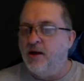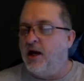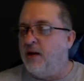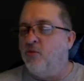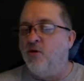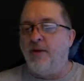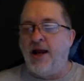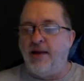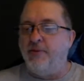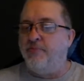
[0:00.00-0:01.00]
I'm more than
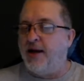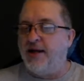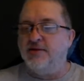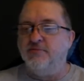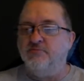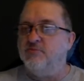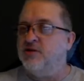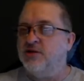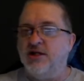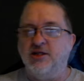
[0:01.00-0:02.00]
happy paying
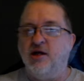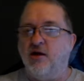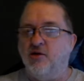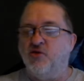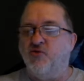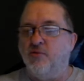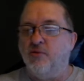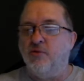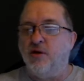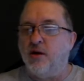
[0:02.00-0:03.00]
$60
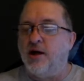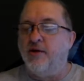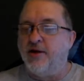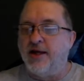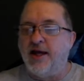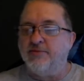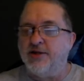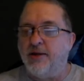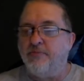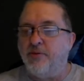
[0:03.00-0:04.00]
for a lot of the games
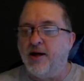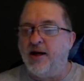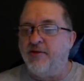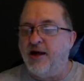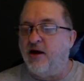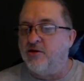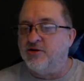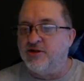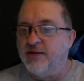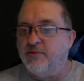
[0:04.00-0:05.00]
that I play that are
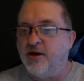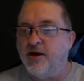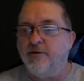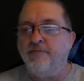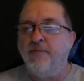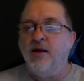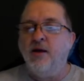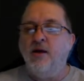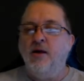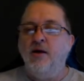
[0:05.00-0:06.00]
simulator.
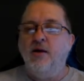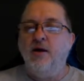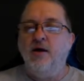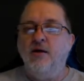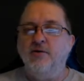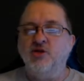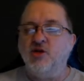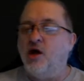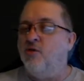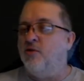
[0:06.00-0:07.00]

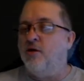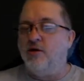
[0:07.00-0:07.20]
SnowRunner,